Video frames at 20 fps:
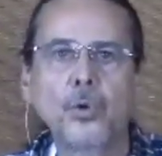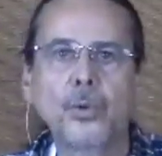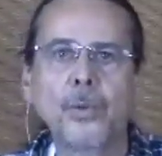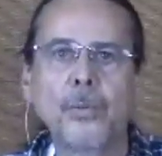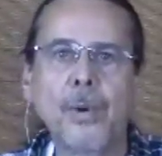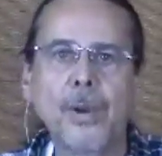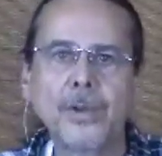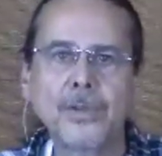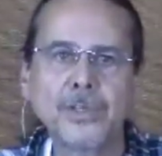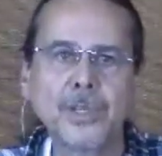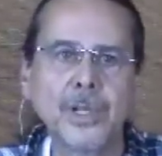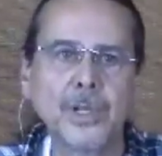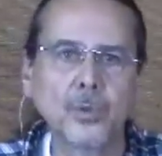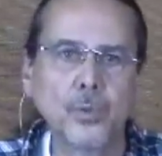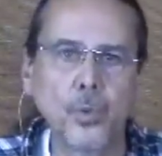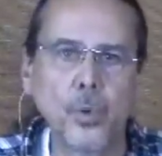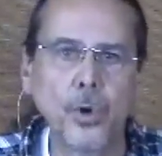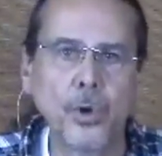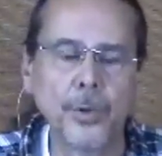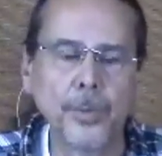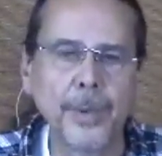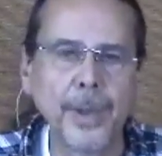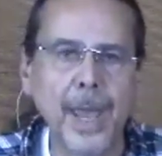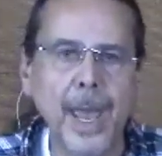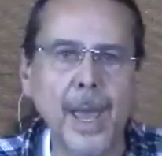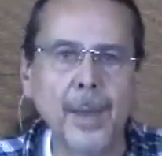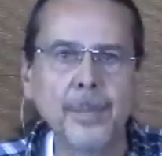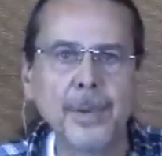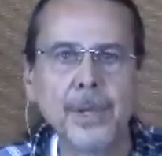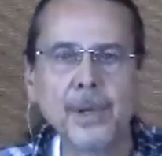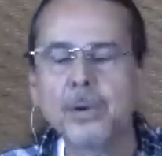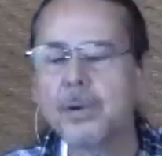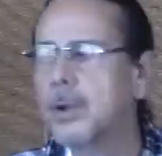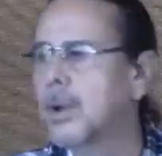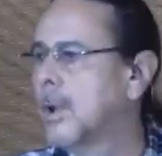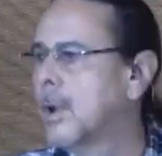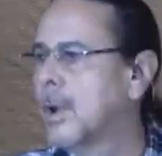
We want to see the world to be happier.